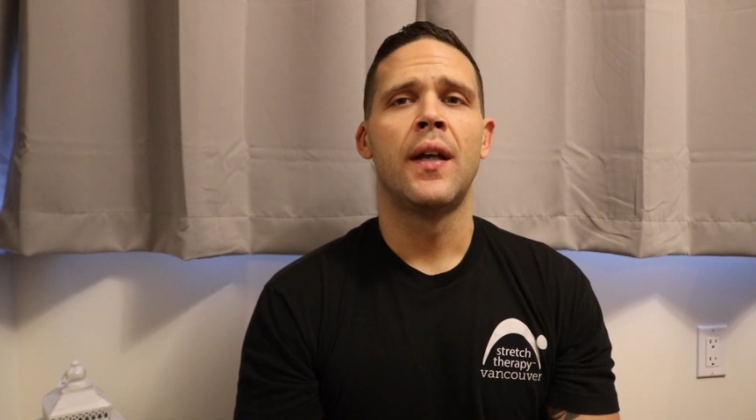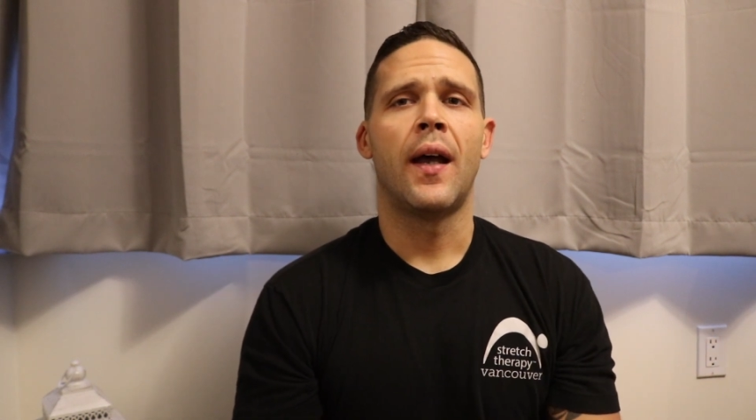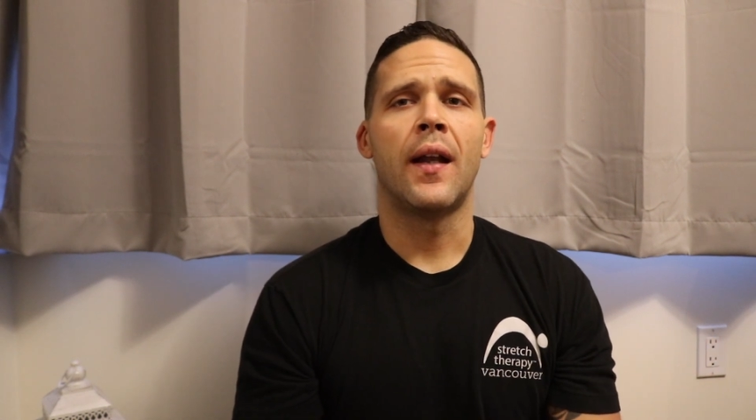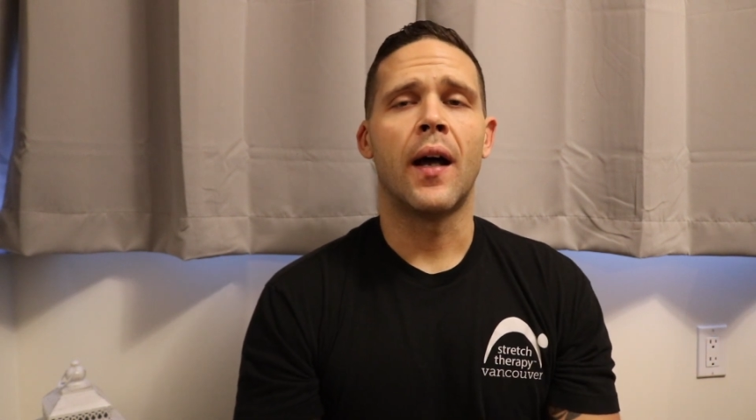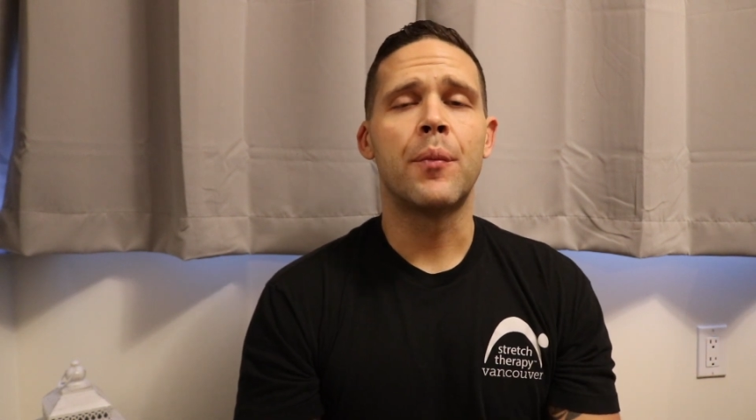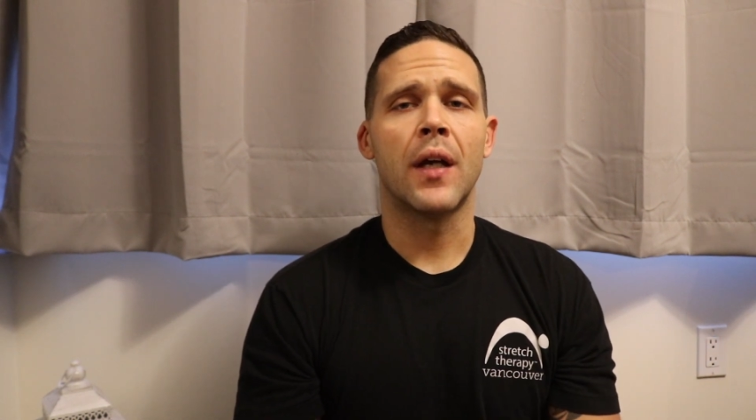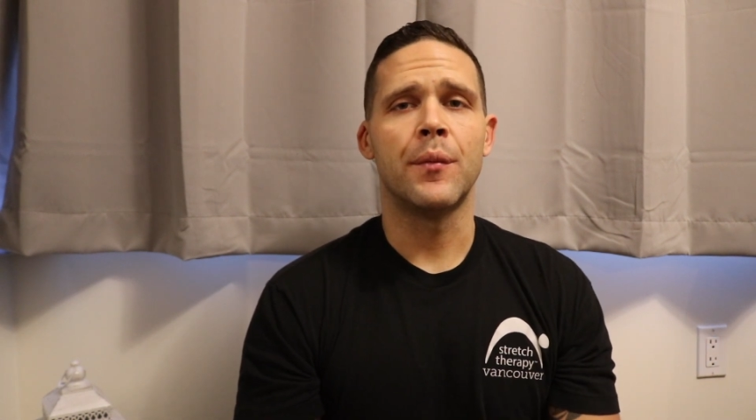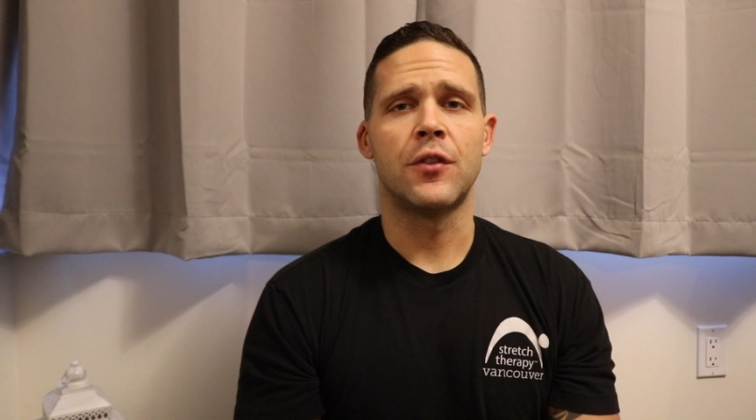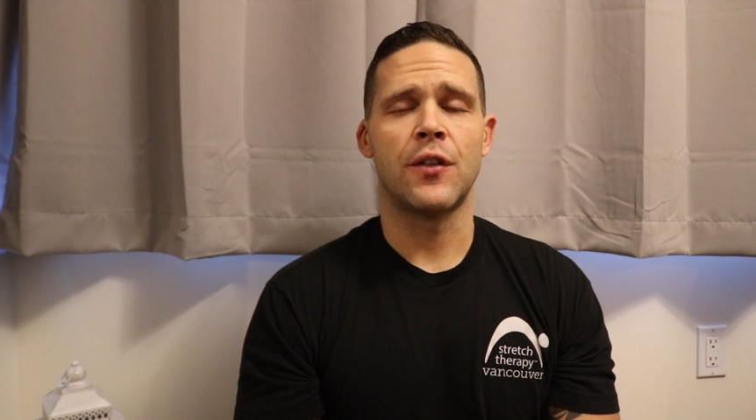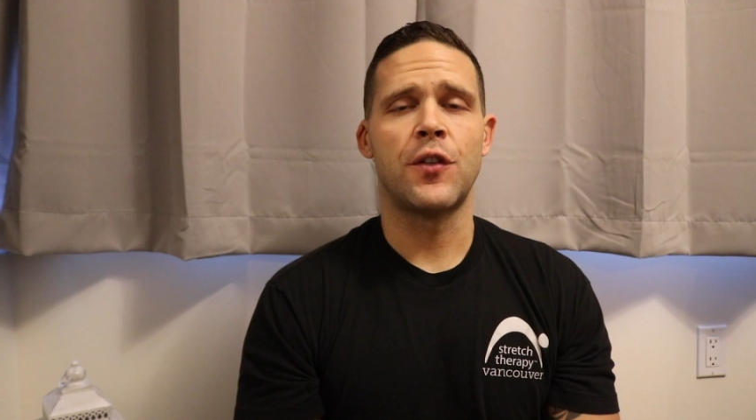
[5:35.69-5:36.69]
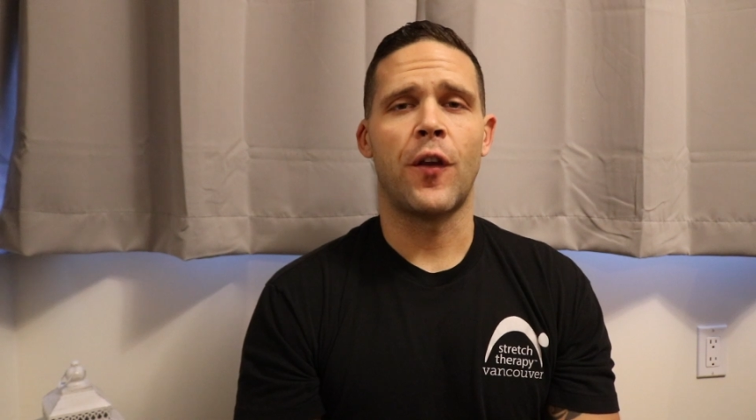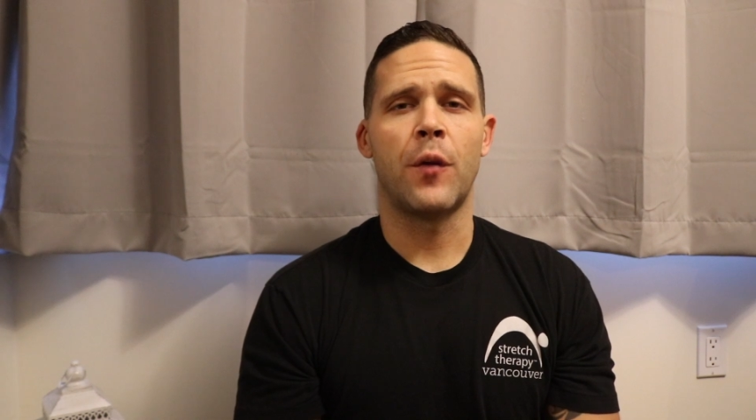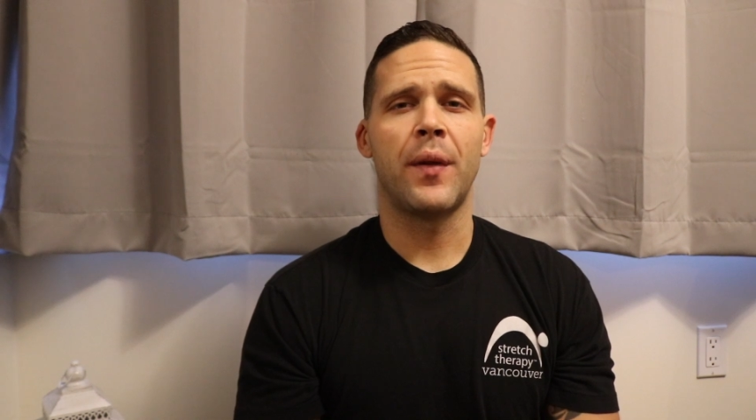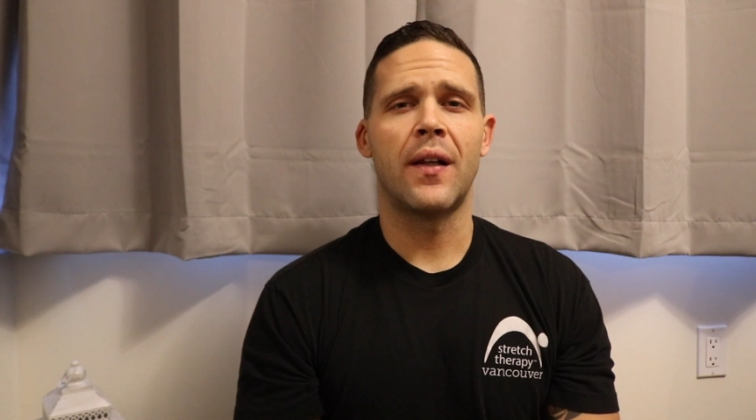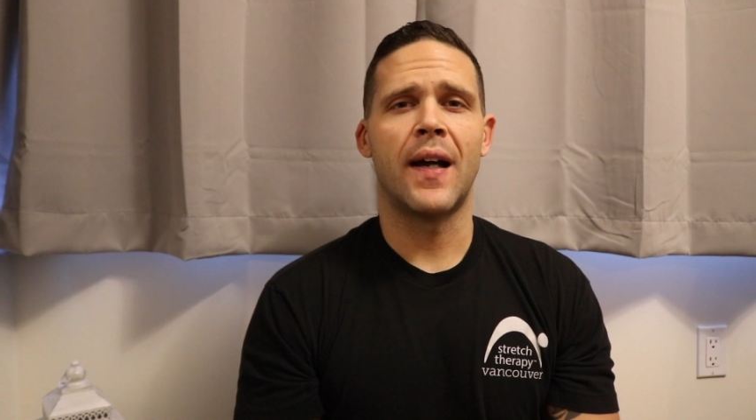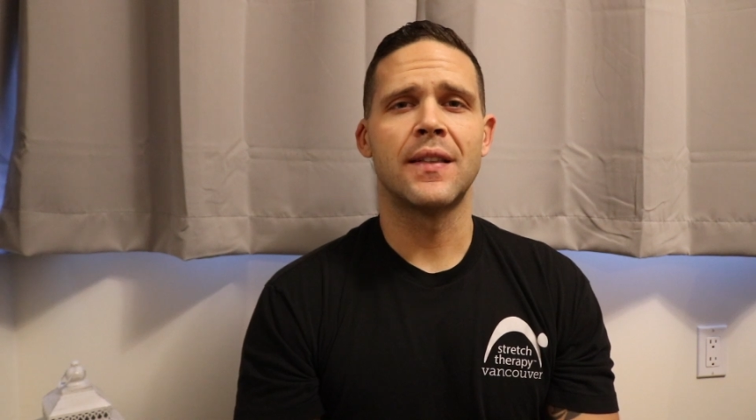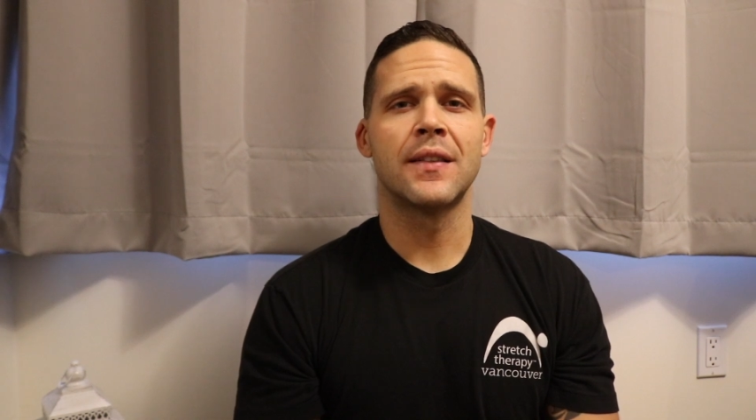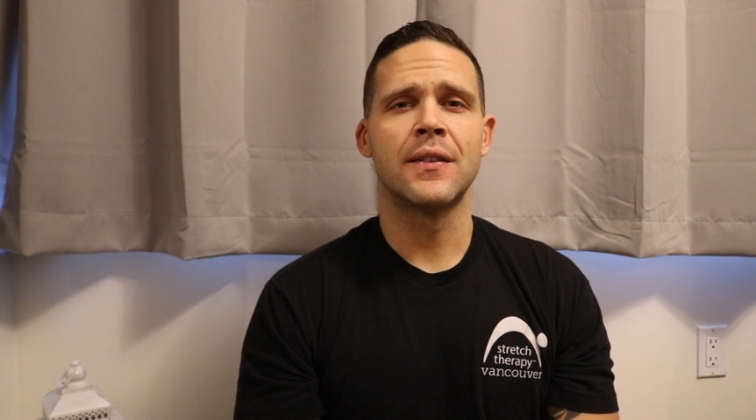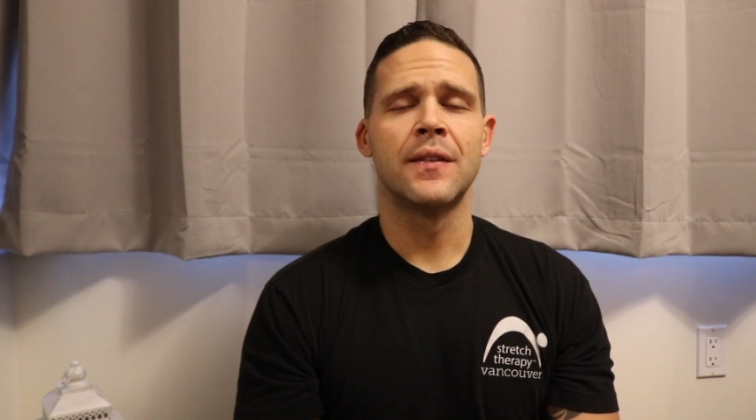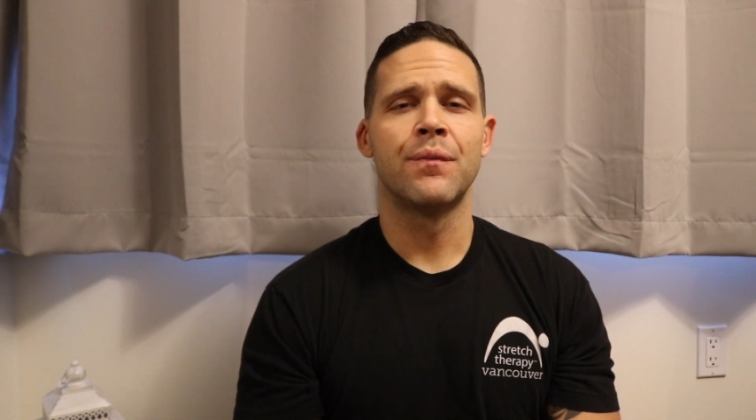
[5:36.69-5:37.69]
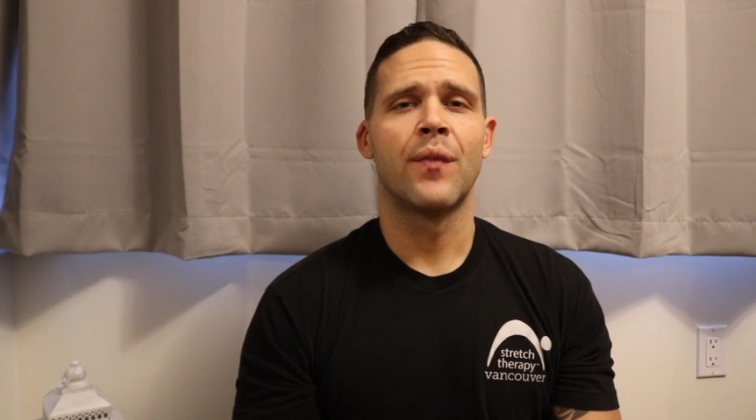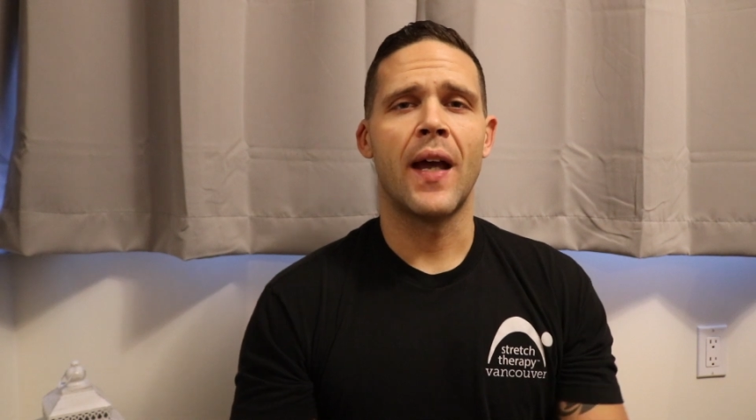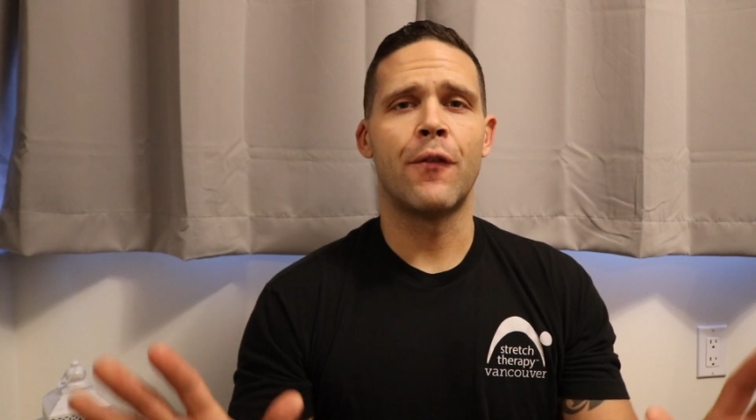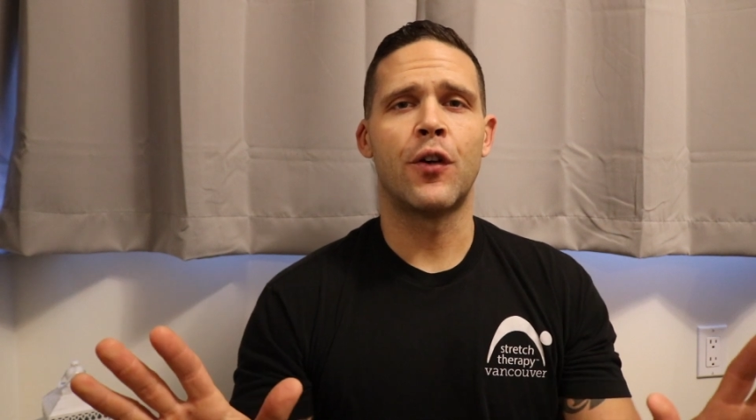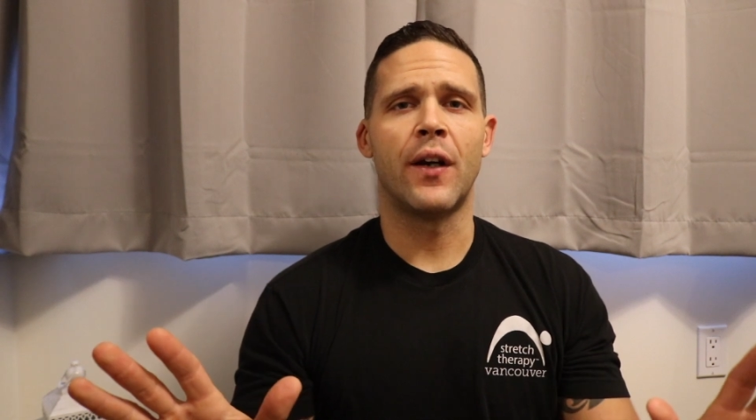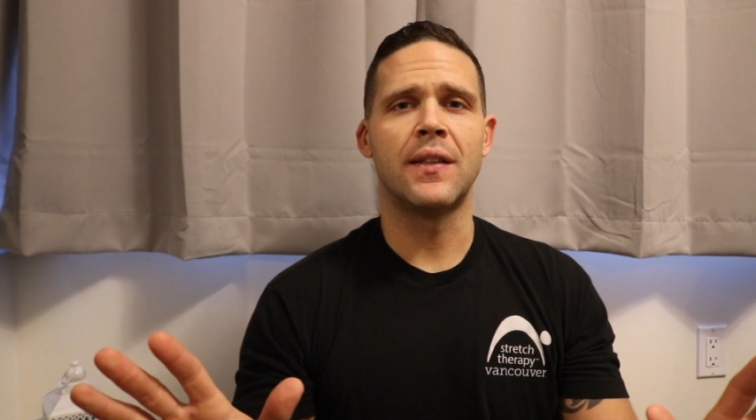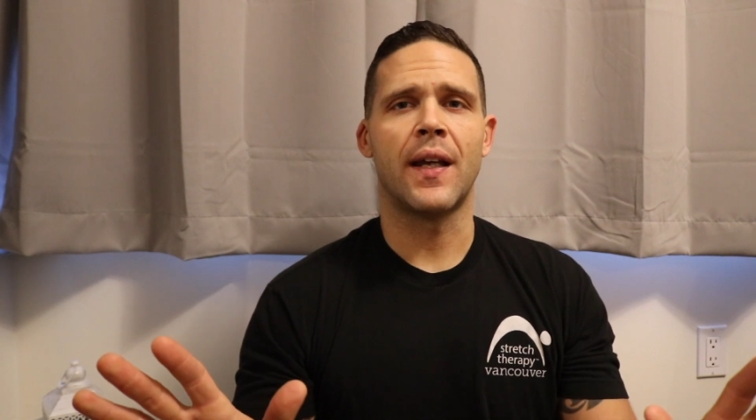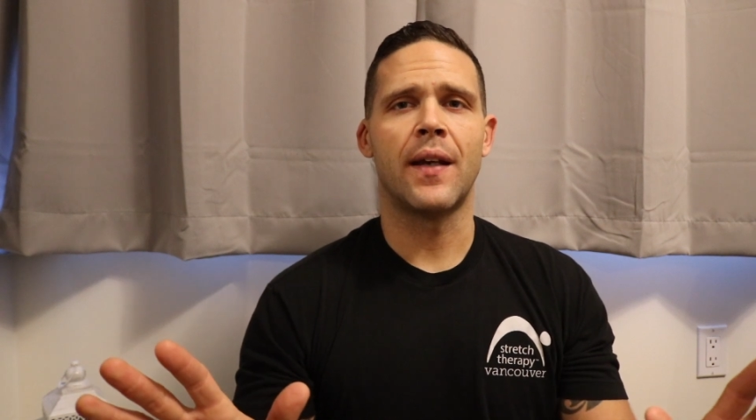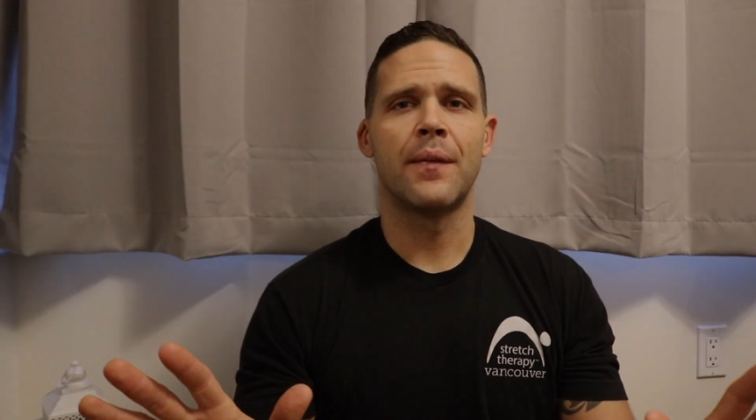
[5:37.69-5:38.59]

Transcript: at an upcoming stretch therapy class. Have a great day.